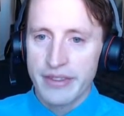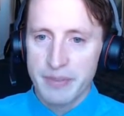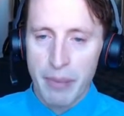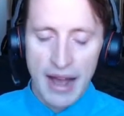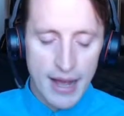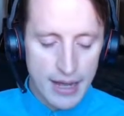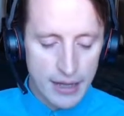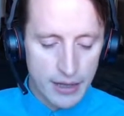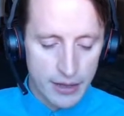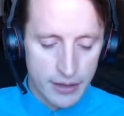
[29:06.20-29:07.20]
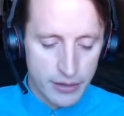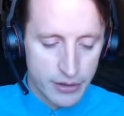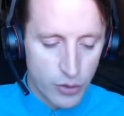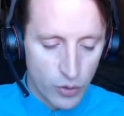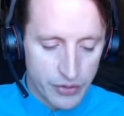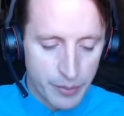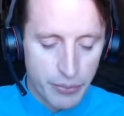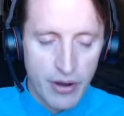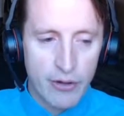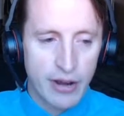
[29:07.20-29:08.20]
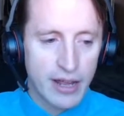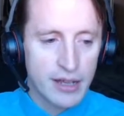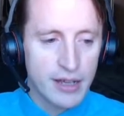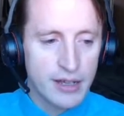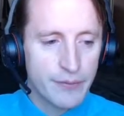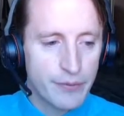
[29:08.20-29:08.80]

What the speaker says: bar called the Brown Anchor.